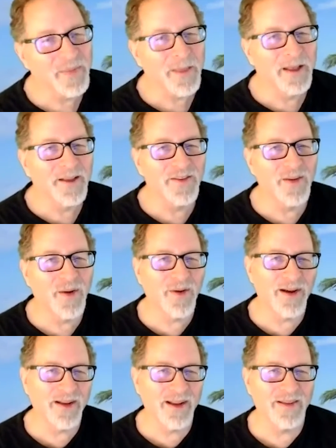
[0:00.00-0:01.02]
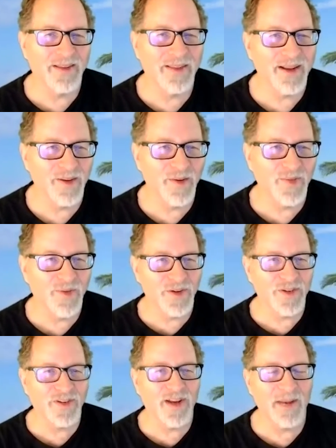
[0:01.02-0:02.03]
so again, thank you for your
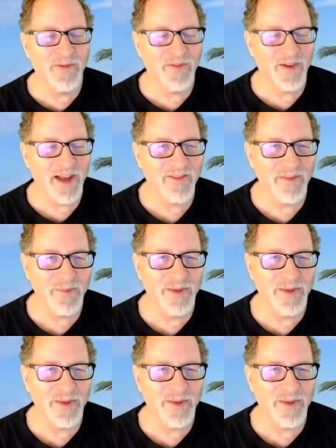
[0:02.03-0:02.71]
time and for having